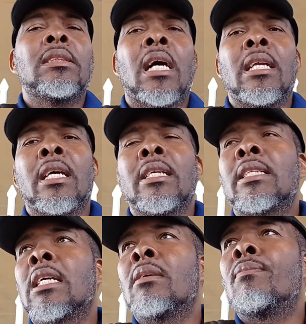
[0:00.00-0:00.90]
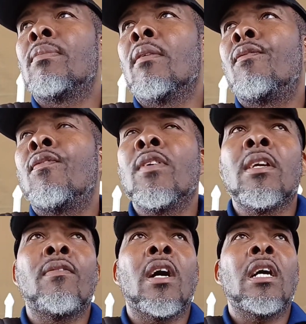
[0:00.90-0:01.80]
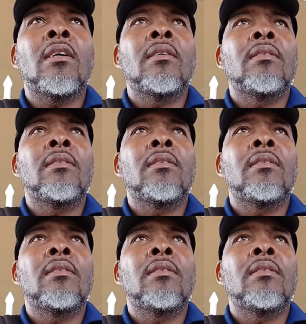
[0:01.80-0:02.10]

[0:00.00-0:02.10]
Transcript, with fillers: that they said the, the fever